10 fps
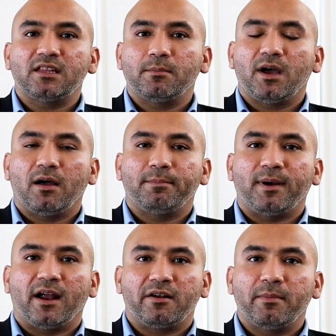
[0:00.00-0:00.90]
them up,
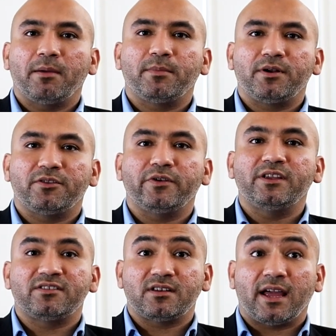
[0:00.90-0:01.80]
I remember the
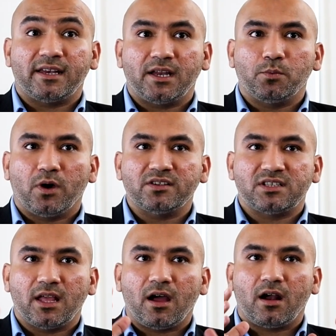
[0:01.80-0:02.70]
reason I did was
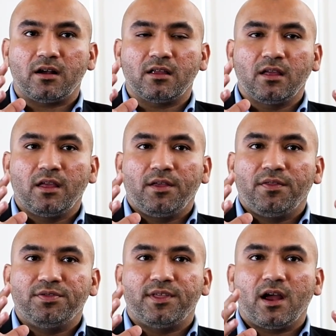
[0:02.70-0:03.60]
they are
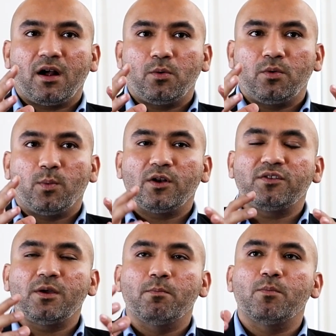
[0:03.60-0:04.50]
one of
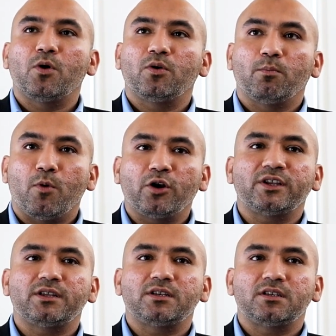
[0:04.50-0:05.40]
the more
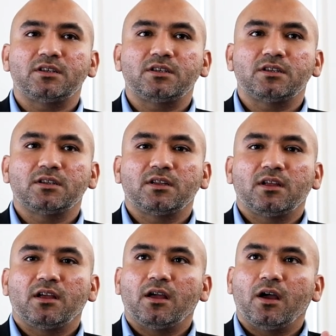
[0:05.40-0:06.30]
modern
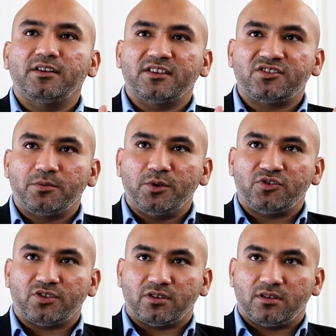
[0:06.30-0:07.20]

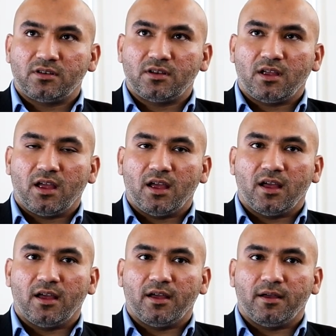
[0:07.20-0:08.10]
distribution
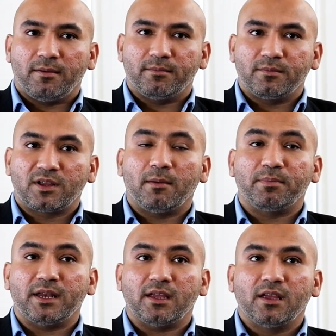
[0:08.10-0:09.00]

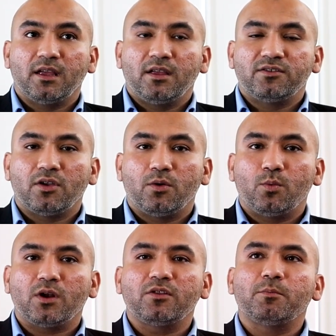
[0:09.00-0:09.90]
company. So
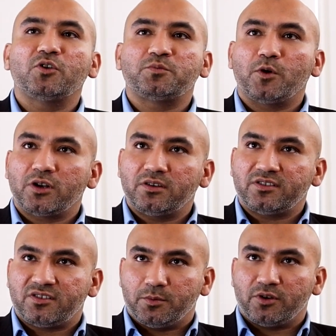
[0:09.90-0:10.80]
one of the most modern
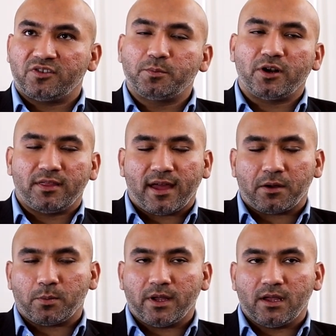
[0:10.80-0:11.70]
distributors, put it that
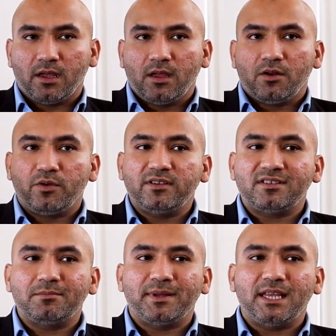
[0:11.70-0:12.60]
way.
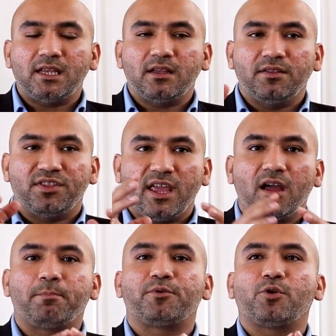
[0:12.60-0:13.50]
Reason being, they
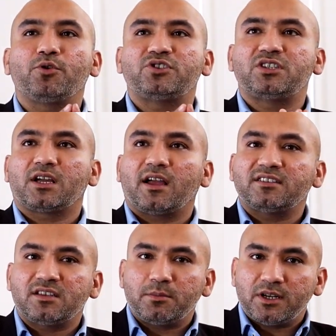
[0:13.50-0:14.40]
approach the
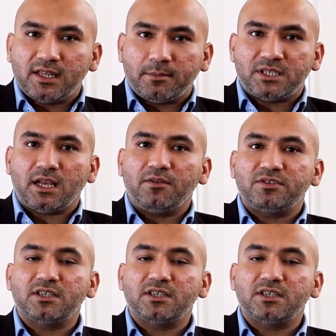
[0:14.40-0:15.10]
customer themselves,